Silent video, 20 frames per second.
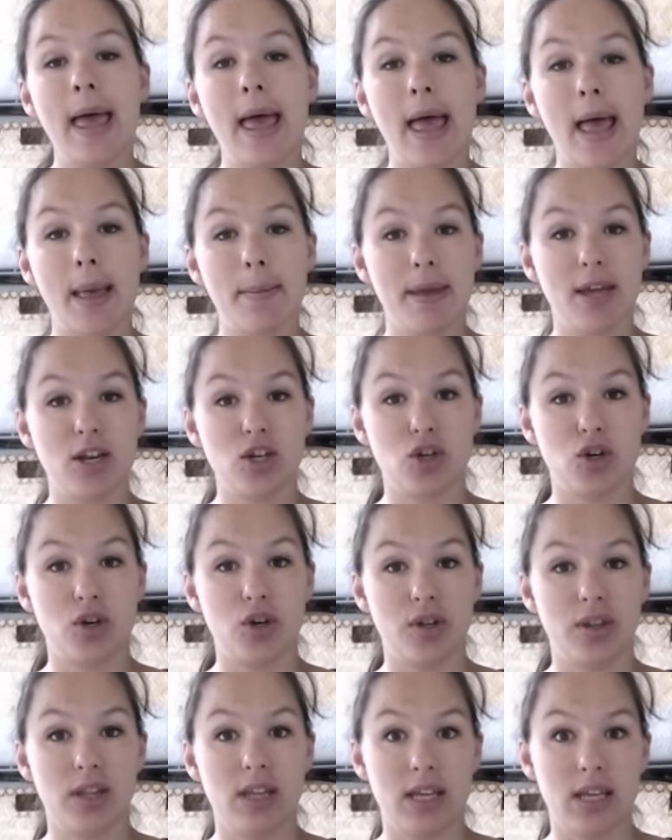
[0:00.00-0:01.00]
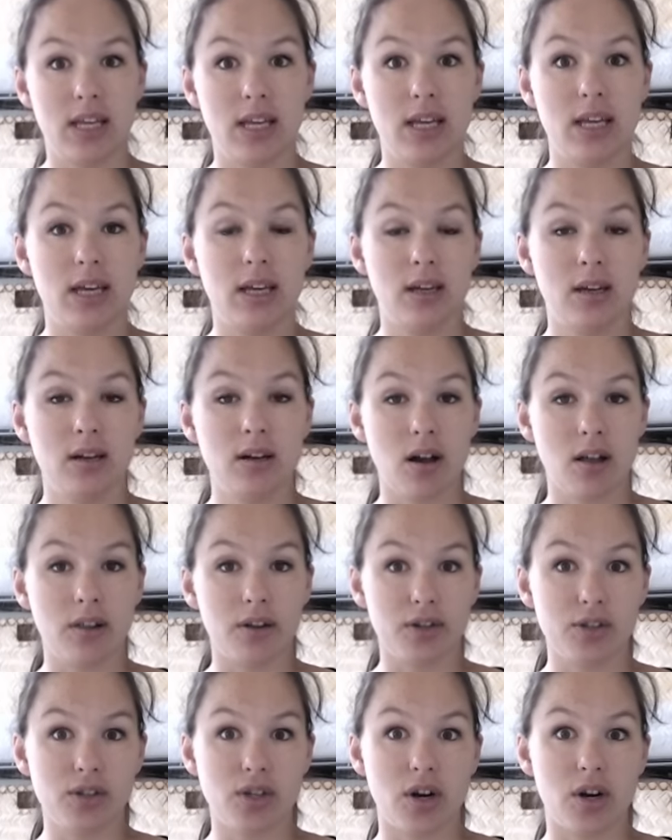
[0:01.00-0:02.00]
and make sure the
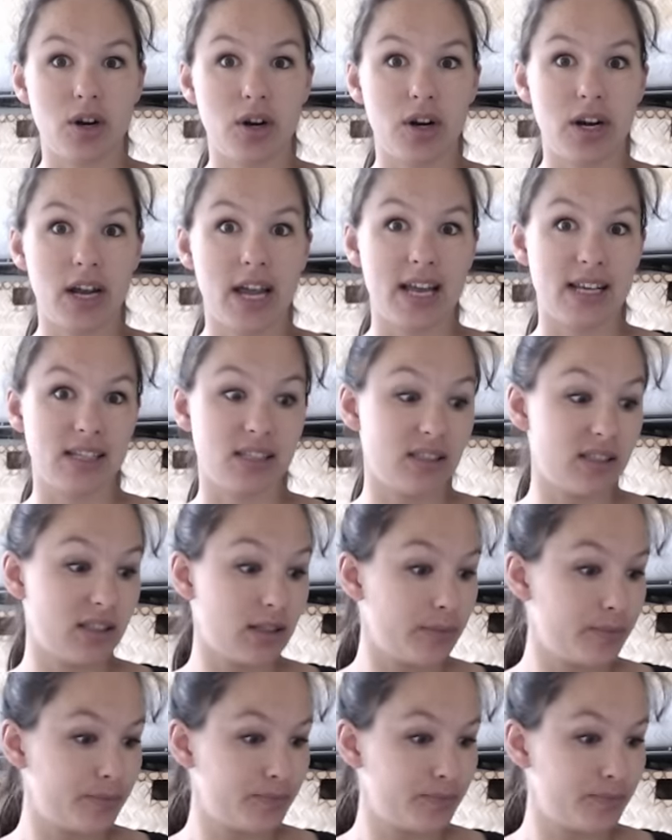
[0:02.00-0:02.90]
colors are as